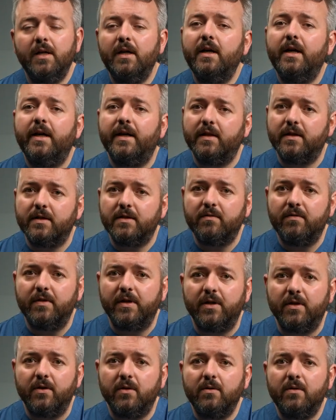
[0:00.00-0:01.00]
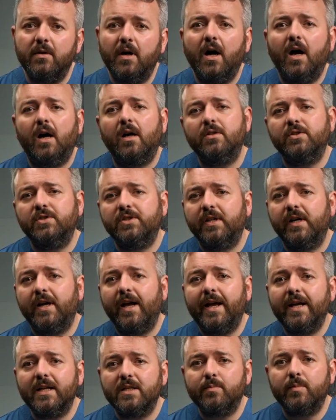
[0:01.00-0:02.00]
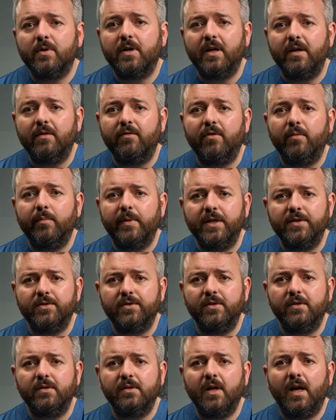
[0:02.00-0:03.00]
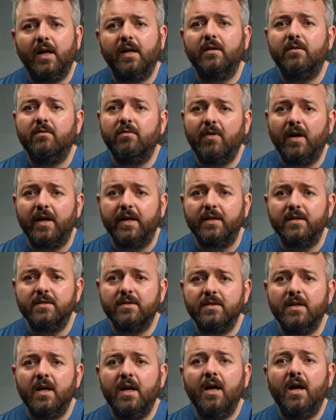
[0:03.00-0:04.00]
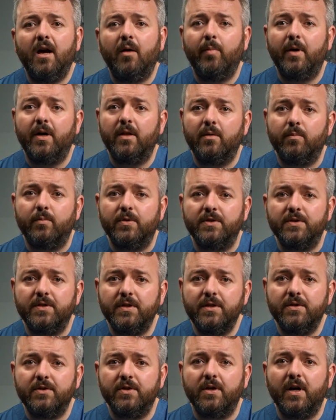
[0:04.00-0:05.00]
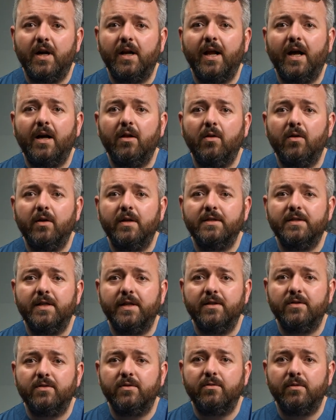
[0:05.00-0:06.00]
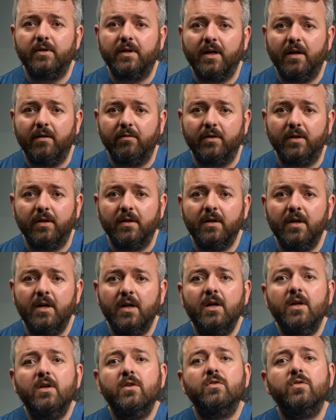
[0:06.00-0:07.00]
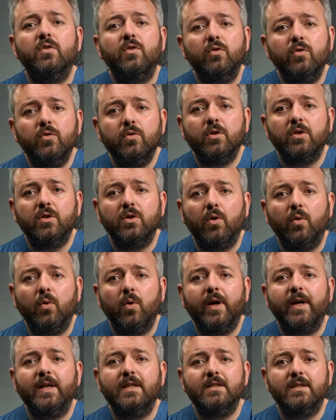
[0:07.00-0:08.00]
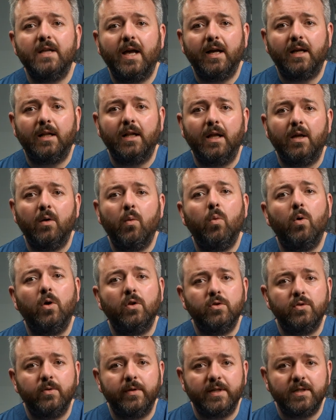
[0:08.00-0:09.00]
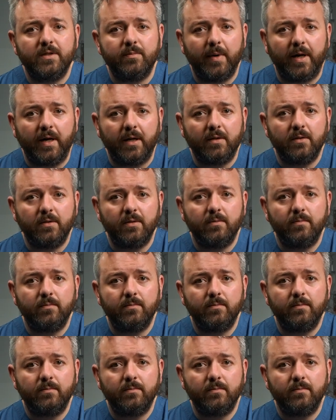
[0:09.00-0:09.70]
in this video, I'll share expert information and advice about the procedure and how long it takes to recover, so you can know exactly what to expect.